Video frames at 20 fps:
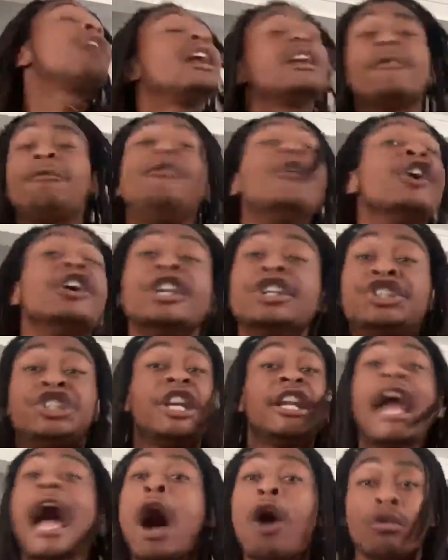just trying to figure
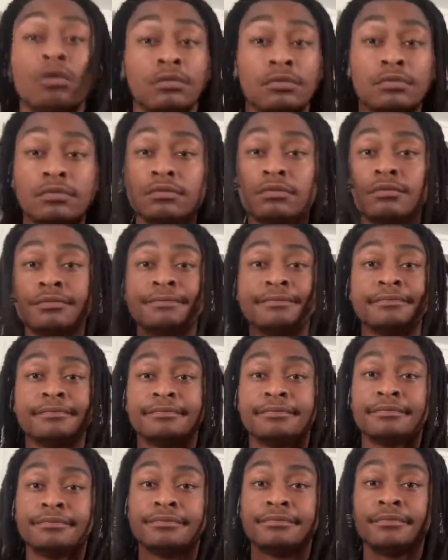this shit out.
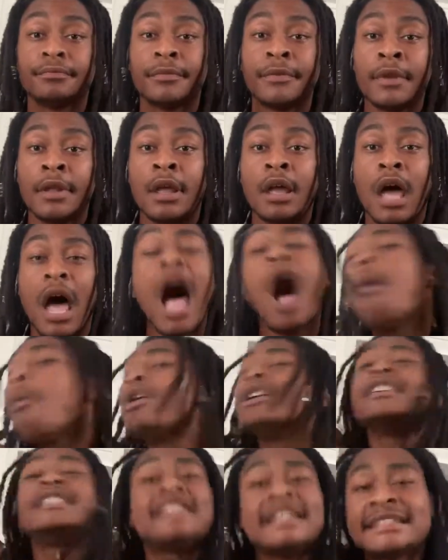I
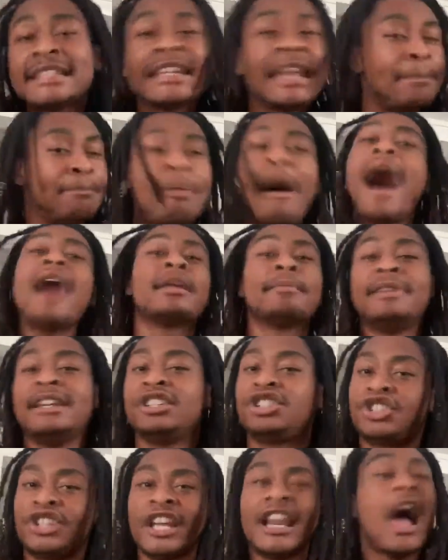want to get to the bottom
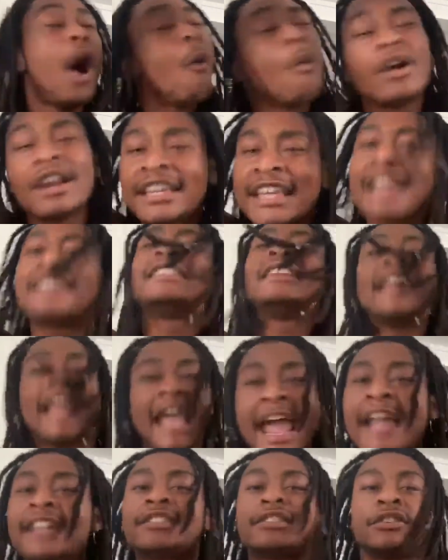of this shit. I want to get
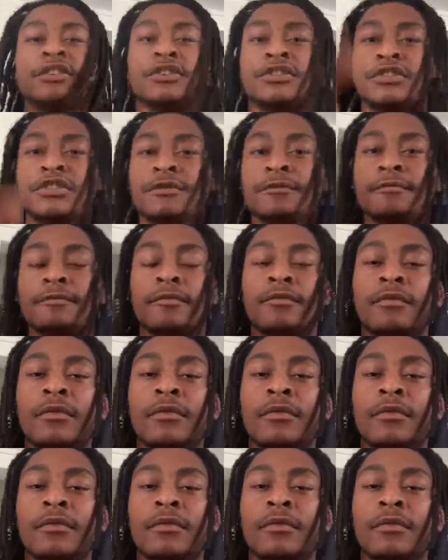the answers.